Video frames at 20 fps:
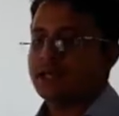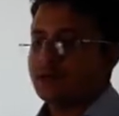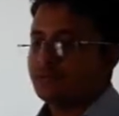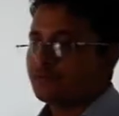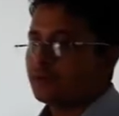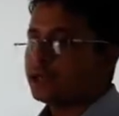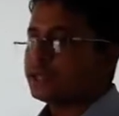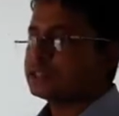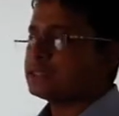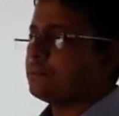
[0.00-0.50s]

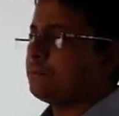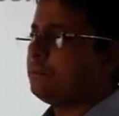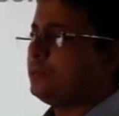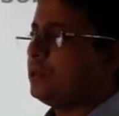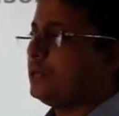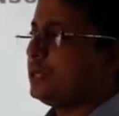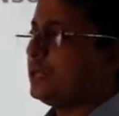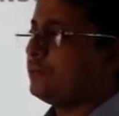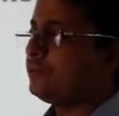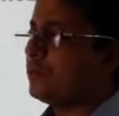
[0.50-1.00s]
for example,
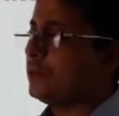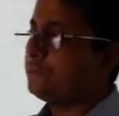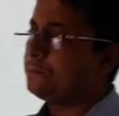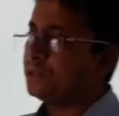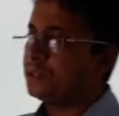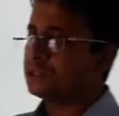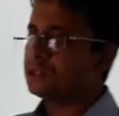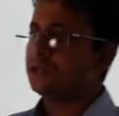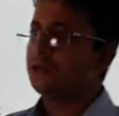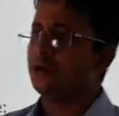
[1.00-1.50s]
if a
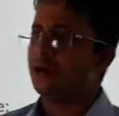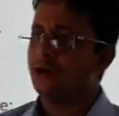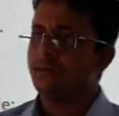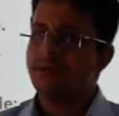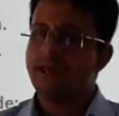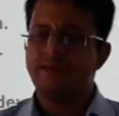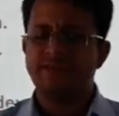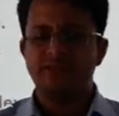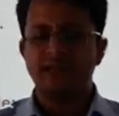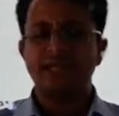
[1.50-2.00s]
person of a
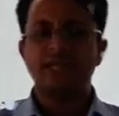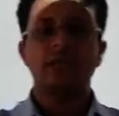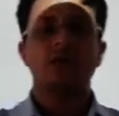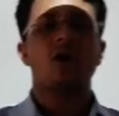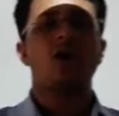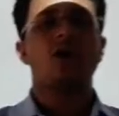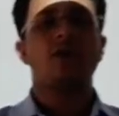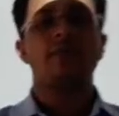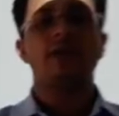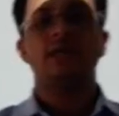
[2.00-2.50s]
very
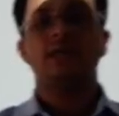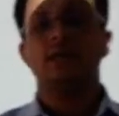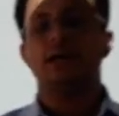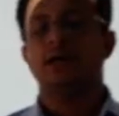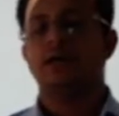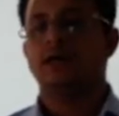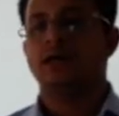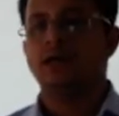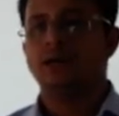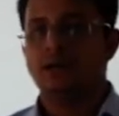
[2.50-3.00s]
economic
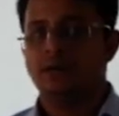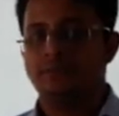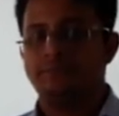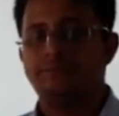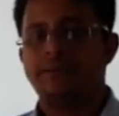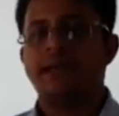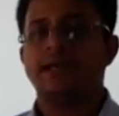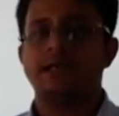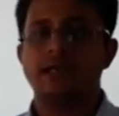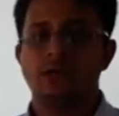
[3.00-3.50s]

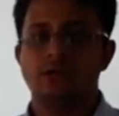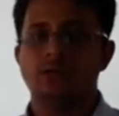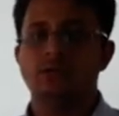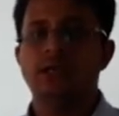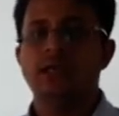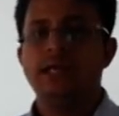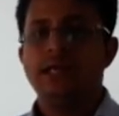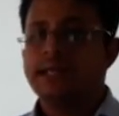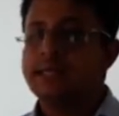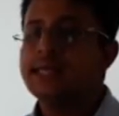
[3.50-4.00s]
background,
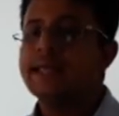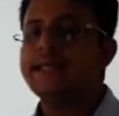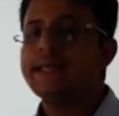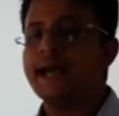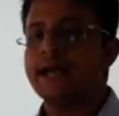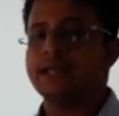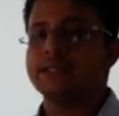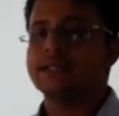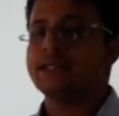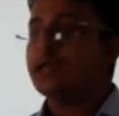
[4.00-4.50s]
he
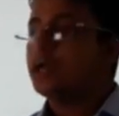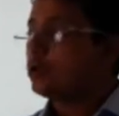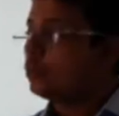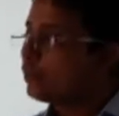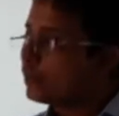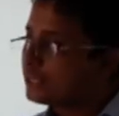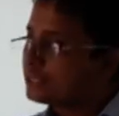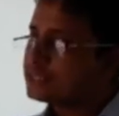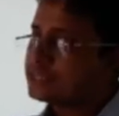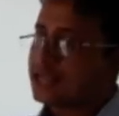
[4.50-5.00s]
dies,
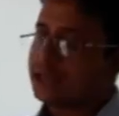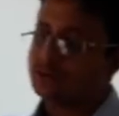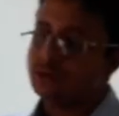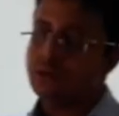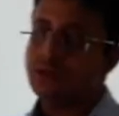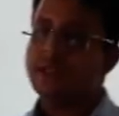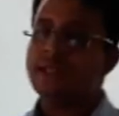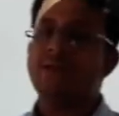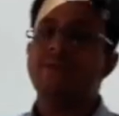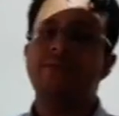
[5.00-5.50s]
what is
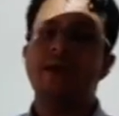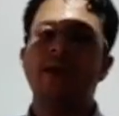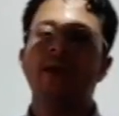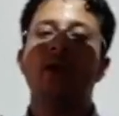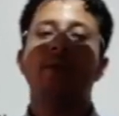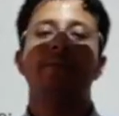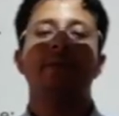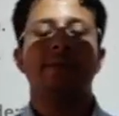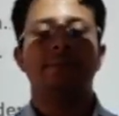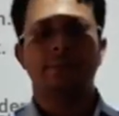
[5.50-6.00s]
actually the value
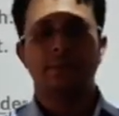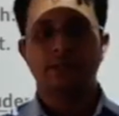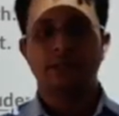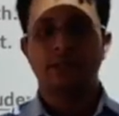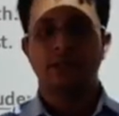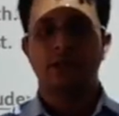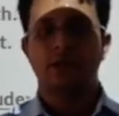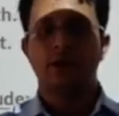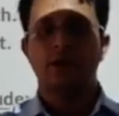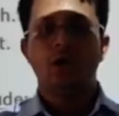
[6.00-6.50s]
of that person?